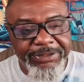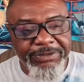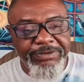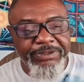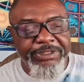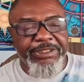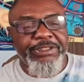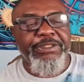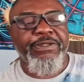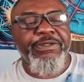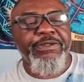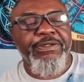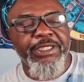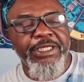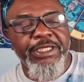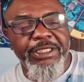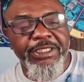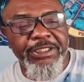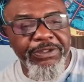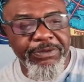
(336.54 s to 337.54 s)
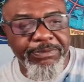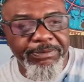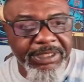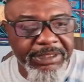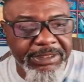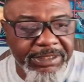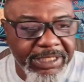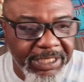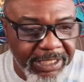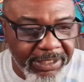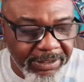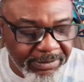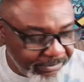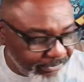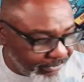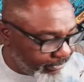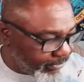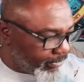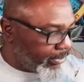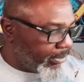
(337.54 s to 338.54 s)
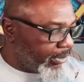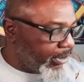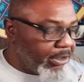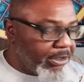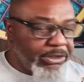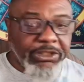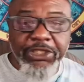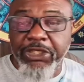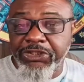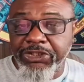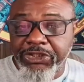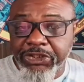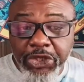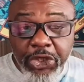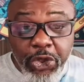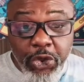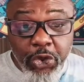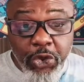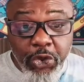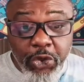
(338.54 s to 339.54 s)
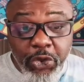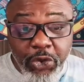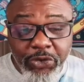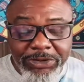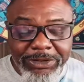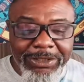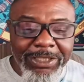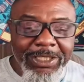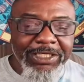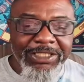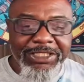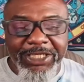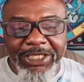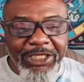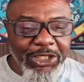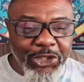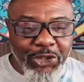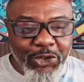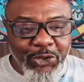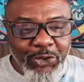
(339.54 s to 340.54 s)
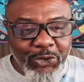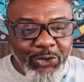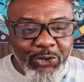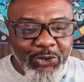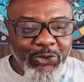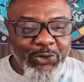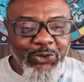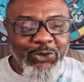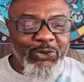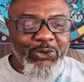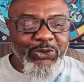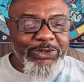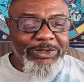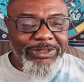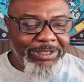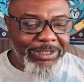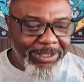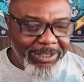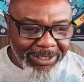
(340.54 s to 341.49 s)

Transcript: You just don't get it. You missed out. You snooze, you lose.